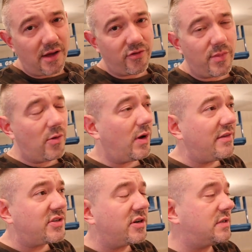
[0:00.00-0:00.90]
off where my
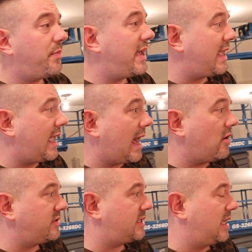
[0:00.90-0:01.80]
wife starts picking
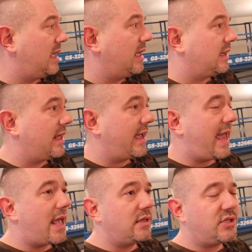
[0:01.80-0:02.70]
out like,
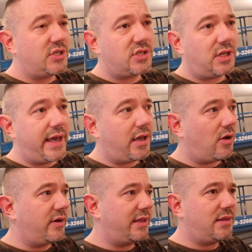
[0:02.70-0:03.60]
hey, let's just like
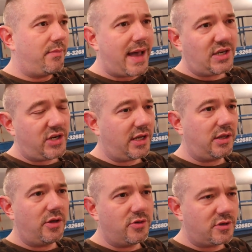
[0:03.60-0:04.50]
all get the matching
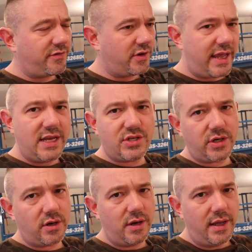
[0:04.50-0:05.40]
clothes for
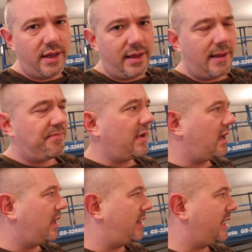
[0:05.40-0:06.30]
Easter.
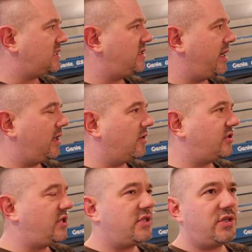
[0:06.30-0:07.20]
And next thing you
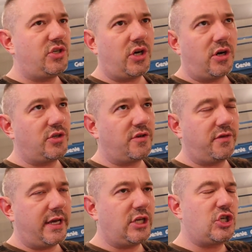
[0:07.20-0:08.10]
know, she's in charge
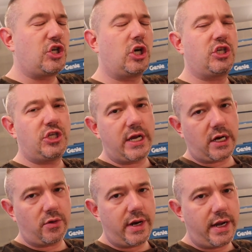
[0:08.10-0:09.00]
of like church
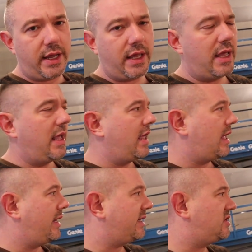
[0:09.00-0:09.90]
decorating.
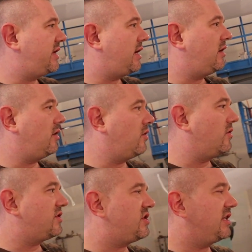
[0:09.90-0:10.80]
And next thing you
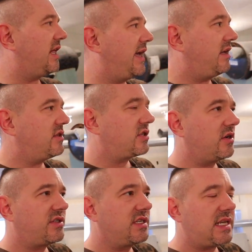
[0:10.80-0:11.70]
know, she like
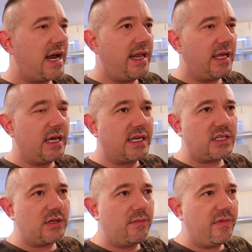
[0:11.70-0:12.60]
starts designing
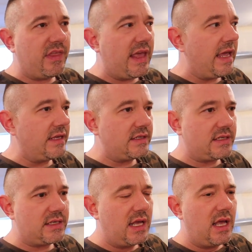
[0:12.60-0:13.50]
custom
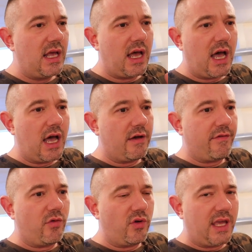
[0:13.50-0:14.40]
things
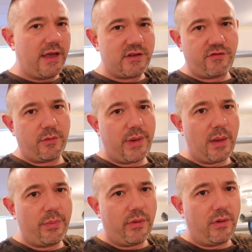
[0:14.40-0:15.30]
for gifts for
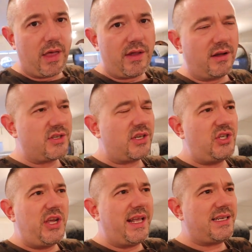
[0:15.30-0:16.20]
people. And then all of a sudden
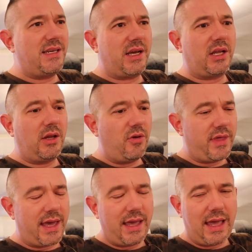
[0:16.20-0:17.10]
she gets into
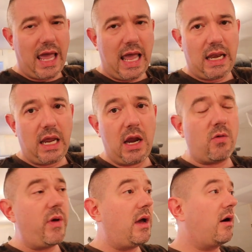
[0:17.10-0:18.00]
clothing, and
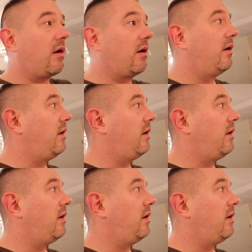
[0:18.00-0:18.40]
here we are.